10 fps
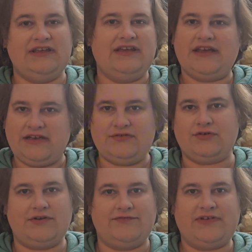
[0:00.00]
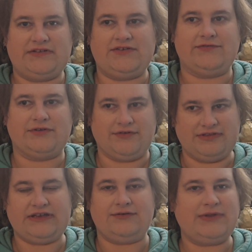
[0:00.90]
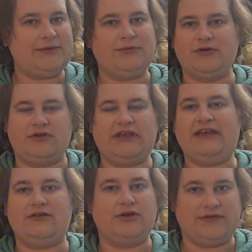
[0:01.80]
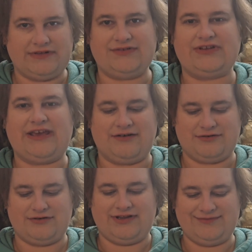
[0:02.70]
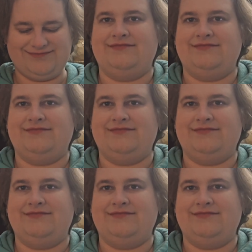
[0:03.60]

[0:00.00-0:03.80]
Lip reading: any sort of festival, then that book can go in this category.